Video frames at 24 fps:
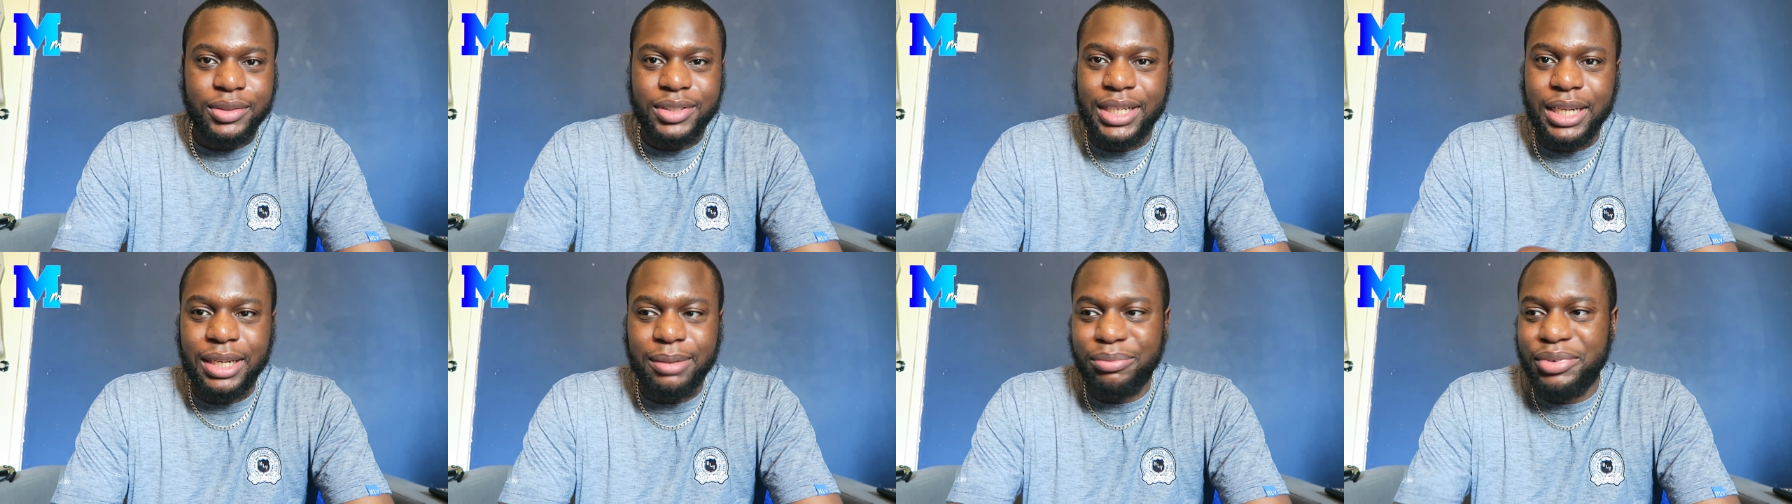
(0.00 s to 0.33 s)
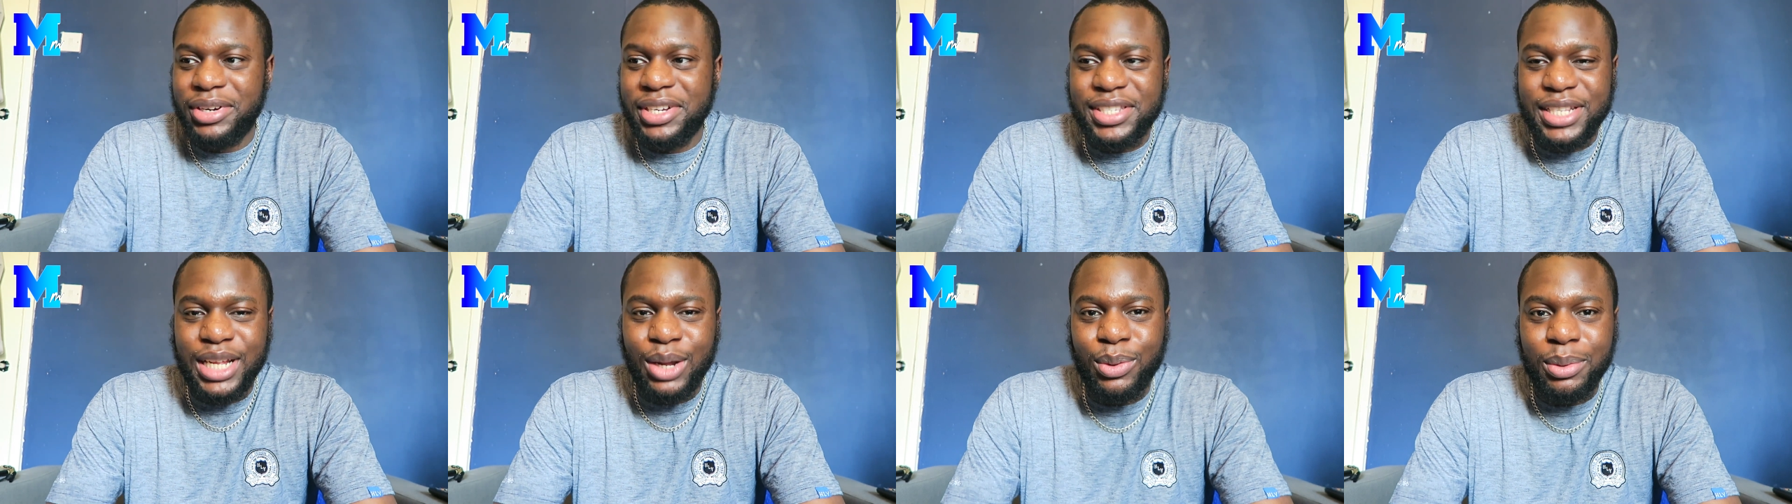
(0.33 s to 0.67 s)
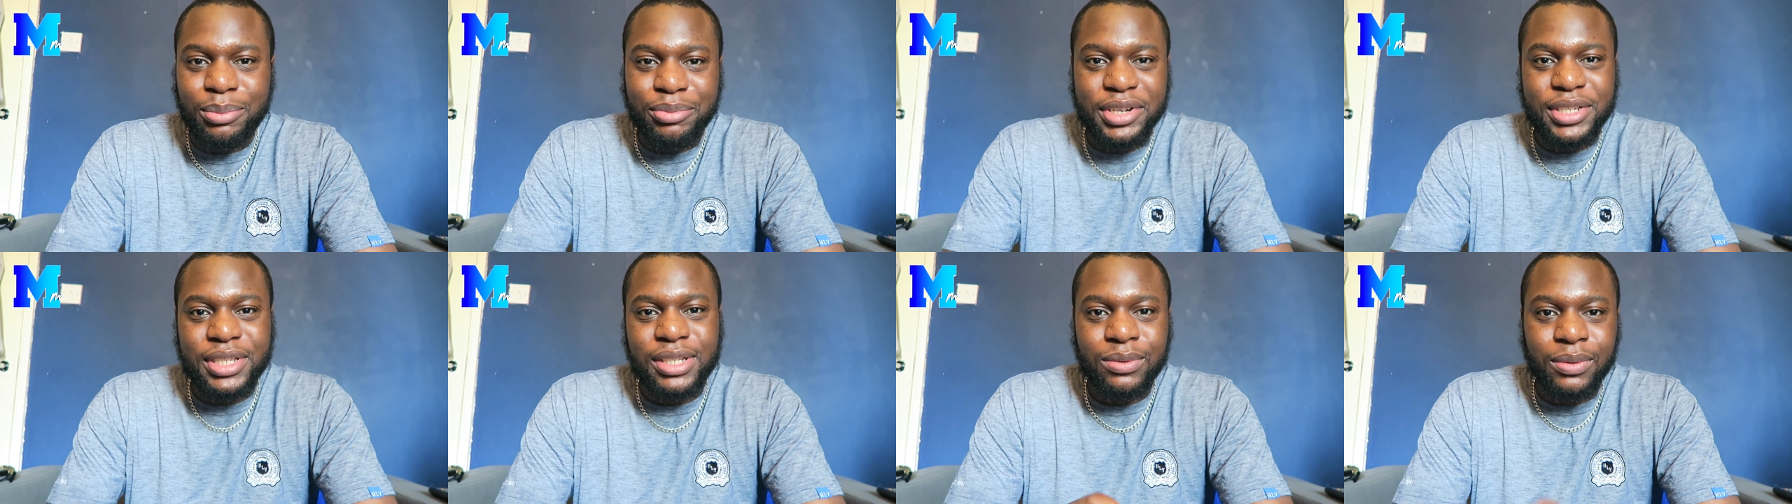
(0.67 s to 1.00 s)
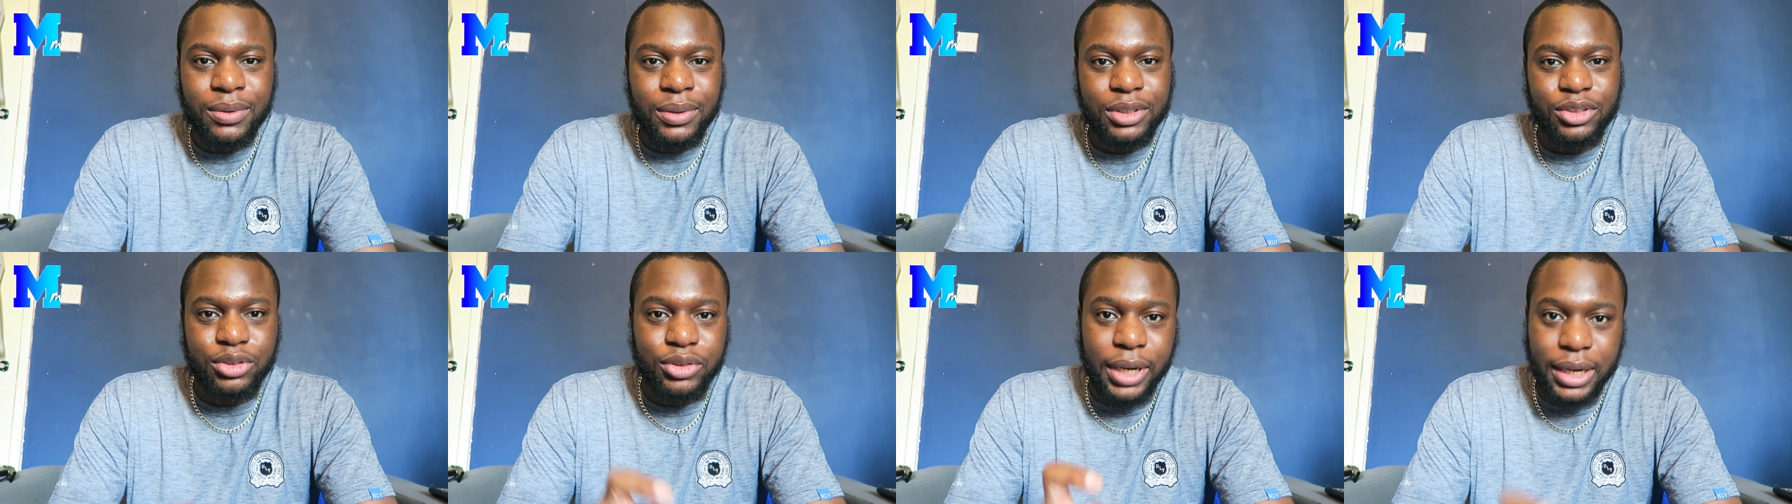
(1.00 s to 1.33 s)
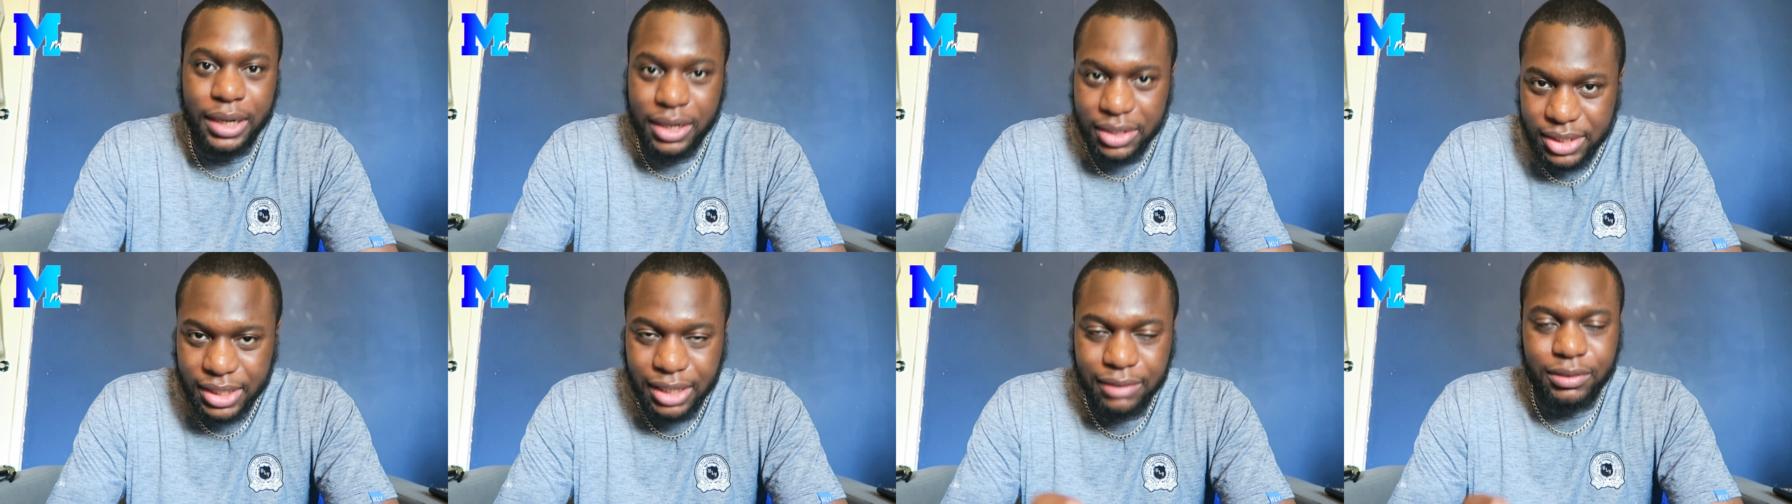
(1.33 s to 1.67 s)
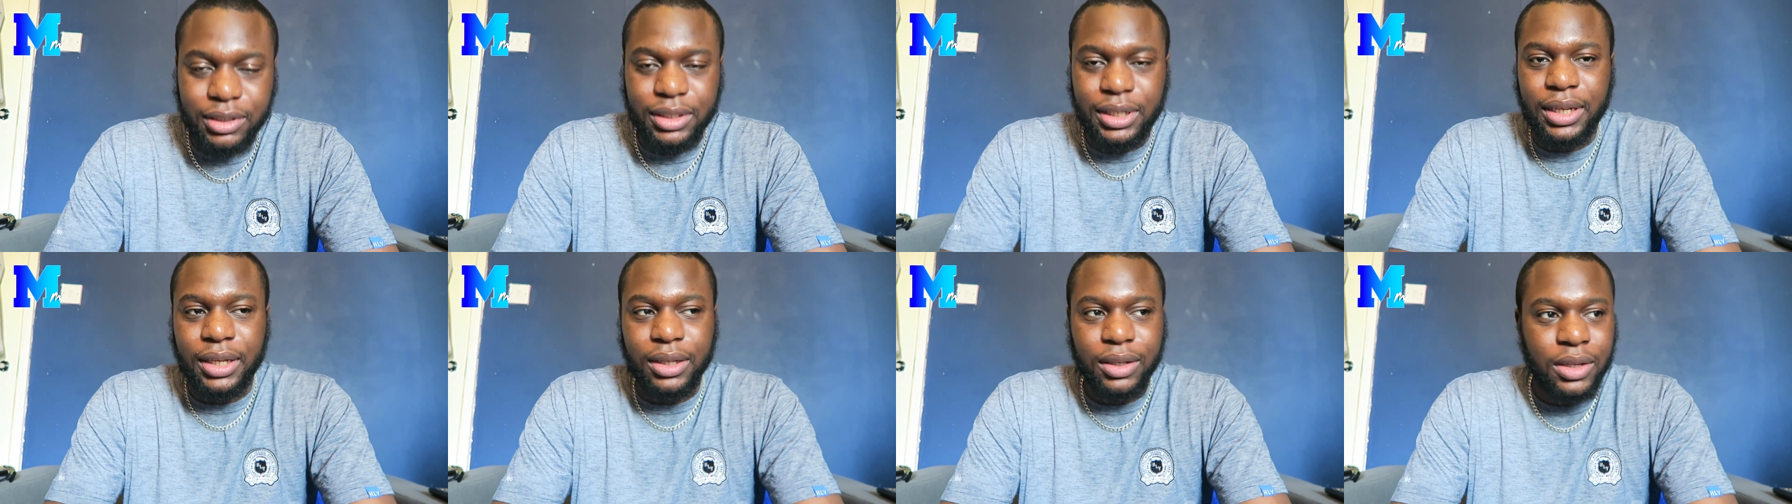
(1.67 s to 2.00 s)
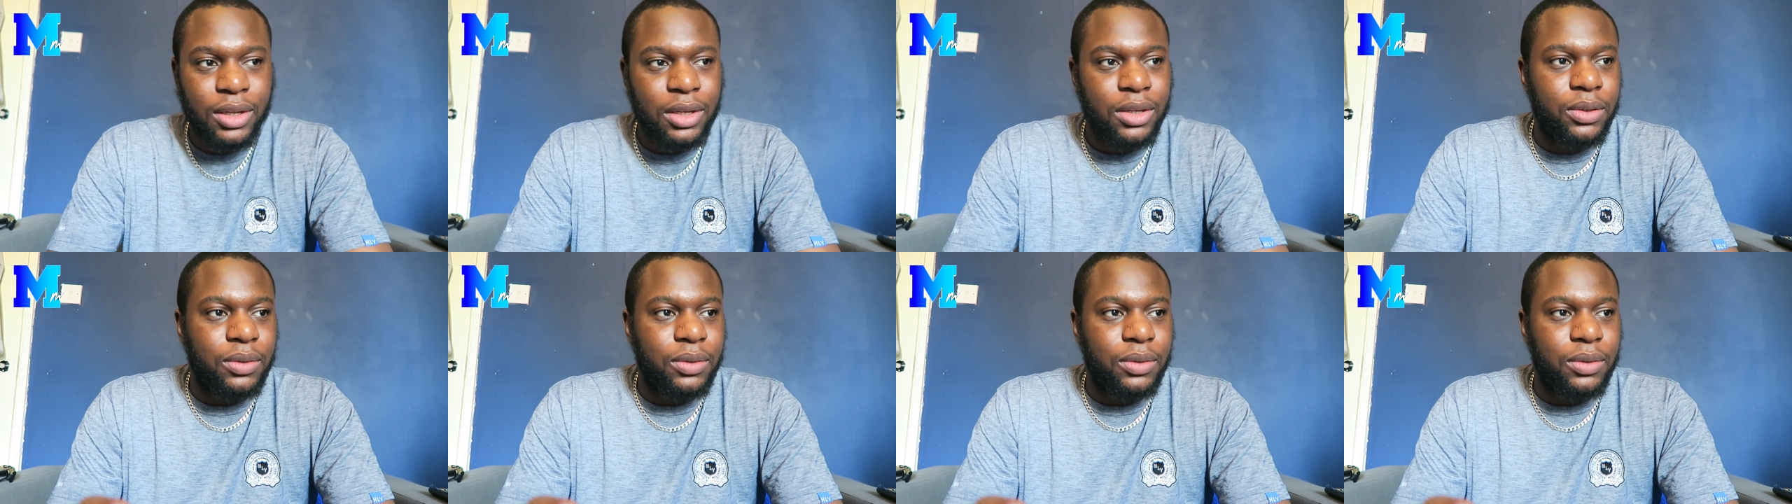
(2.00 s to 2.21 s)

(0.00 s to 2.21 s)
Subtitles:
saying press that one, trying to save the day.